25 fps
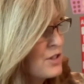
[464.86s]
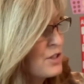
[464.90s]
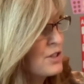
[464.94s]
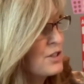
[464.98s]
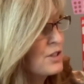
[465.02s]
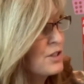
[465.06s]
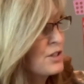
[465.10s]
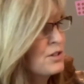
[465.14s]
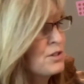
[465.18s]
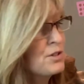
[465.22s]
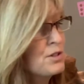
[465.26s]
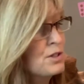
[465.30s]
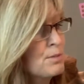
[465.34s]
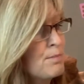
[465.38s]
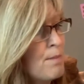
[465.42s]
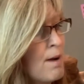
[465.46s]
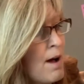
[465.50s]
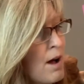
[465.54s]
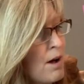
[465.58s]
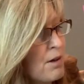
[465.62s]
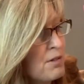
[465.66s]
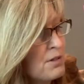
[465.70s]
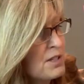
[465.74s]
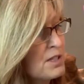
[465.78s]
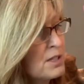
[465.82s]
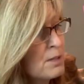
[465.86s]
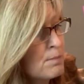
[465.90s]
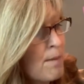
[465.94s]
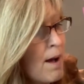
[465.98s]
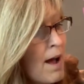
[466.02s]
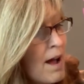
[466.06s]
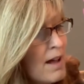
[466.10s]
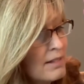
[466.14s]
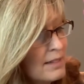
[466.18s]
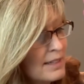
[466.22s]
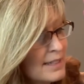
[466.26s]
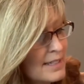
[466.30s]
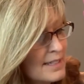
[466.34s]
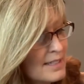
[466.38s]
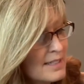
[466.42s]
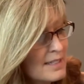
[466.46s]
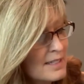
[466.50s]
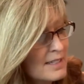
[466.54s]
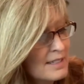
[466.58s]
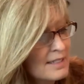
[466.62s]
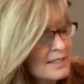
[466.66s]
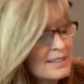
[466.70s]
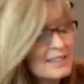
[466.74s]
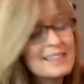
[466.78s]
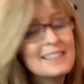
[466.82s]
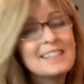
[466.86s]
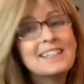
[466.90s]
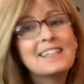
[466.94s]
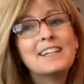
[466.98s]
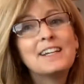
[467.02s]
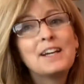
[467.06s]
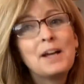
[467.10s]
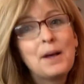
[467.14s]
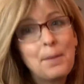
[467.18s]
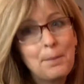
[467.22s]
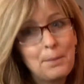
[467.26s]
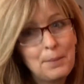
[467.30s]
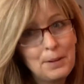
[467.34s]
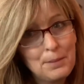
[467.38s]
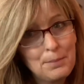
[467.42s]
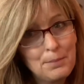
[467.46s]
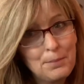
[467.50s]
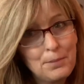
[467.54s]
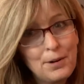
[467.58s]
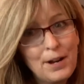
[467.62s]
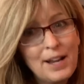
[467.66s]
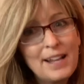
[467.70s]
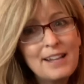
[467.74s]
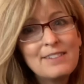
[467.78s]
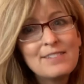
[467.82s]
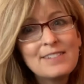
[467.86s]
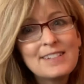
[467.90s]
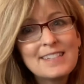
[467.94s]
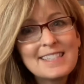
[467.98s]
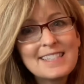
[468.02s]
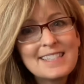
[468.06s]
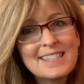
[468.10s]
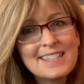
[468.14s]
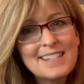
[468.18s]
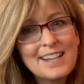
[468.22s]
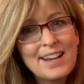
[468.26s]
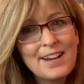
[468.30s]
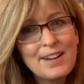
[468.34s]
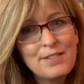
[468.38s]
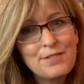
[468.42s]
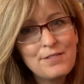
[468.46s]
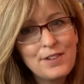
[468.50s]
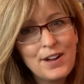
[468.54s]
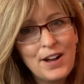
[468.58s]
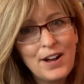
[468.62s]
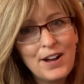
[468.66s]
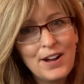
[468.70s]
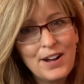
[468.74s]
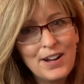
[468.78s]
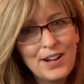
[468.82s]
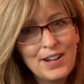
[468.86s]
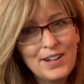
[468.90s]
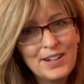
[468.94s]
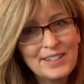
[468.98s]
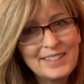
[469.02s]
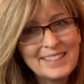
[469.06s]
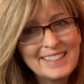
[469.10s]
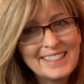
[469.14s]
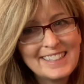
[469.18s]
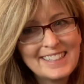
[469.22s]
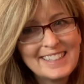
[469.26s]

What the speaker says: Sir Small, the smallest, but bravest of all."